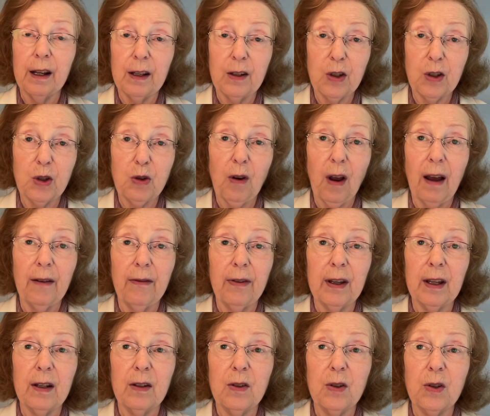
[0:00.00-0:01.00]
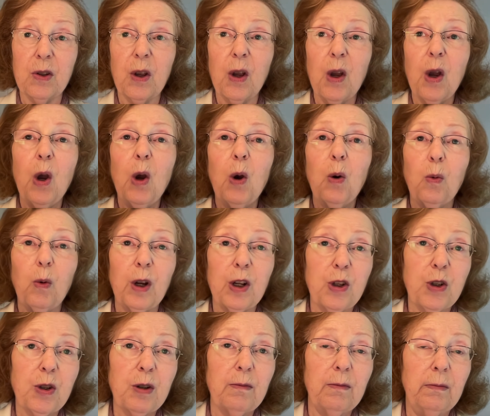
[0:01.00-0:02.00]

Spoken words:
extravagance which